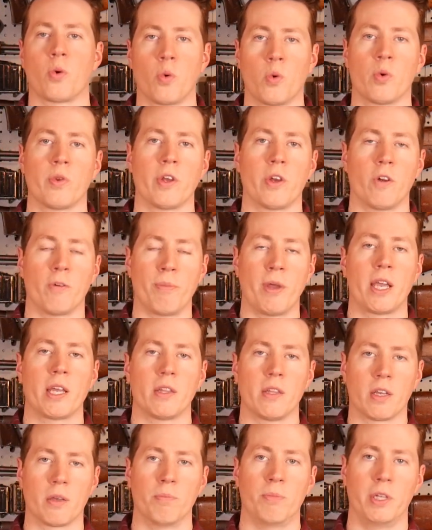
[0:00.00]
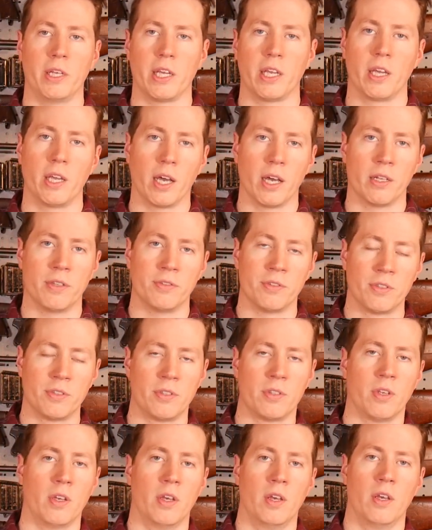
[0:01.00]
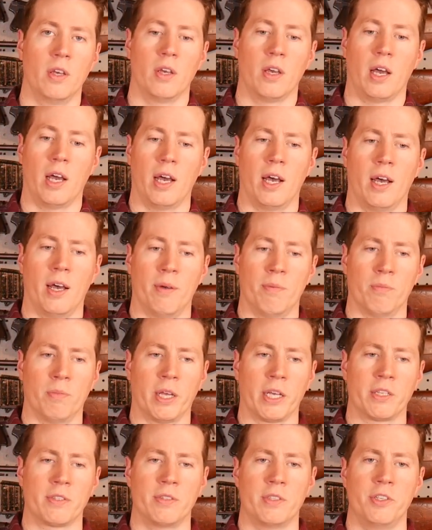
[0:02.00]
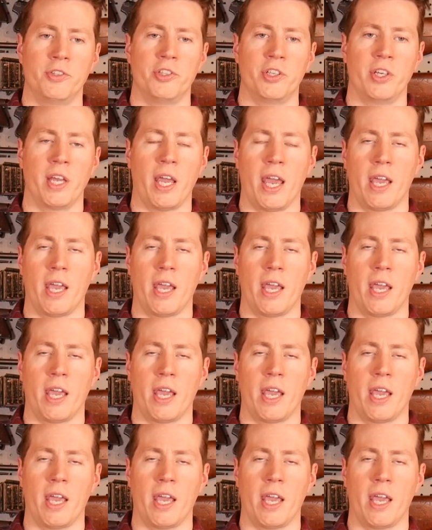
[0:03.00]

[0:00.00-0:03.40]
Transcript: or they were making the complete guns. Like C.G.